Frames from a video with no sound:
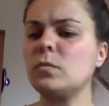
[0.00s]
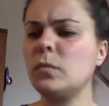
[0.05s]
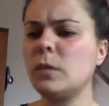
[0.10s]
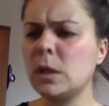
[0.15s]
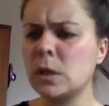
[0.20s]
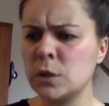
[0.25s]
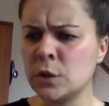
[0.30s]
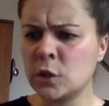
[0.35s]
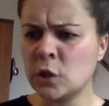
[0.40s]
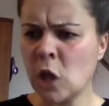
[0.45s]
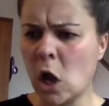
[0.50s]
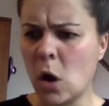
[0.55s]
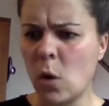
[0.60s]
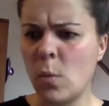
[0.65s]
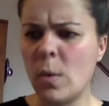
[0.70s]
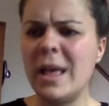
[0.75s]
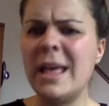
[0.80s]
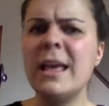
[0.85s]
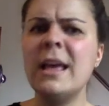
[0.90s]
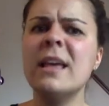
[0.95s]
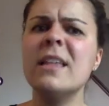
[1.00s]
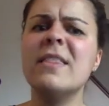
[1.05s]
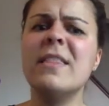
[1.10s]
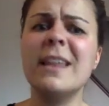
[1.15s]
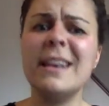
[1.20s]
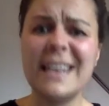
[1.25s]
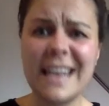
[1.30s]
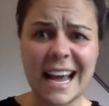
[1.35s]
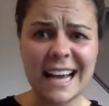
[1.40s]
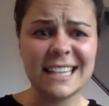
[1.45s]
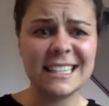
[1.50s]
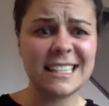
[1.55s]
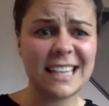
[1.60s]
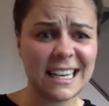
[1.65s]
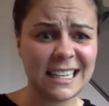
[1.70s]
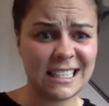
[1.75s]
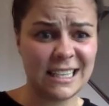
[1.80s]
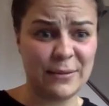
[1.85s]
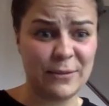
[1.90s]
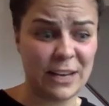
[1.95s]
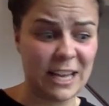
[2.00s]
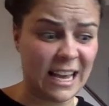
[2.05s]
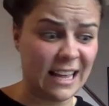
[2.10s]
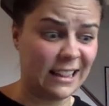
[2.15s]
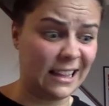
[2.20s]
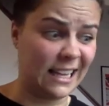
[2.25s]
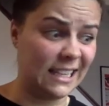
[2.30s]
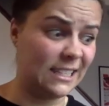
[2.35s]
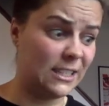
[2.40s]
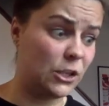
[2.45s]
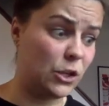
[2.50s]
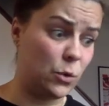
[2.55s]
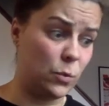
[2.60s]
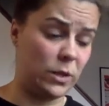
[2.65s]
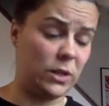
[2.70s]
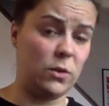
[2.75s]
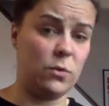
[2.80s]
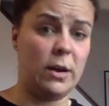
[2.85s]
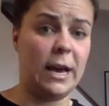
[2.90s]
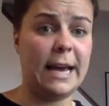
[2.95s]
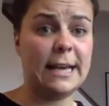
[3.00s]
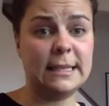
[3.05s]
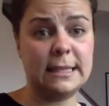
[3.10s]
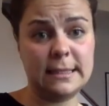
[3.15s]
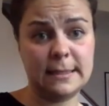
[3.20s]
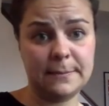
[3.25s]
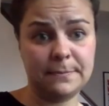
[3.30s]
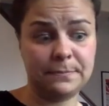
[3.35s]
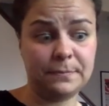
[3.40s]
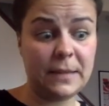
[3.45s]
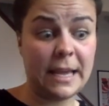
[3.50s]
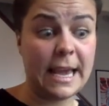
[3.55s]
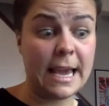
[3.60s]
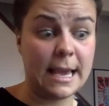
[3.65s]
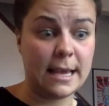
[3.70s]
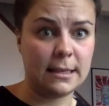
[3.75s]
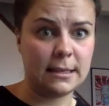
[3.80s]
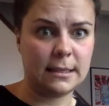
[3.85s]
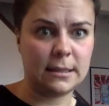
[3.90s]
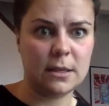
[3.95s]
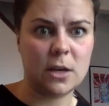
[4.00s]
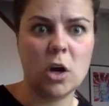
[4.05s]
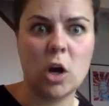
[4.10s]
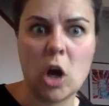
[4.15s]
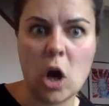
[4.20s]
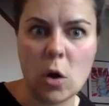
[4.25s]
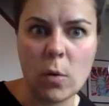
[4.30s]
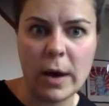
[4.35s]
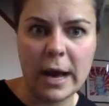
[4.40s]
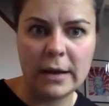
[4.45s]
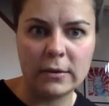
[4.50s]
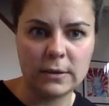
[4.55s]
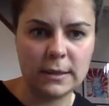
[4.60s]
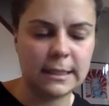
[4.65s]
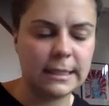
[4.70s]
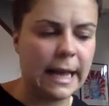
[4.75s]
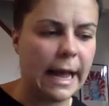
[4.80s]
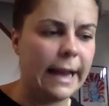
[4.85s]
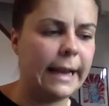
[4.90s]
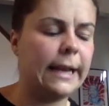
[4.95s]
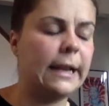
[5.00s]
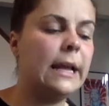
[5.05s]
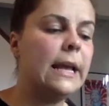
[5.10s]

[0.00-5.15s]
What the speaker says: So the next activity I'd like to do with you guys is go outside.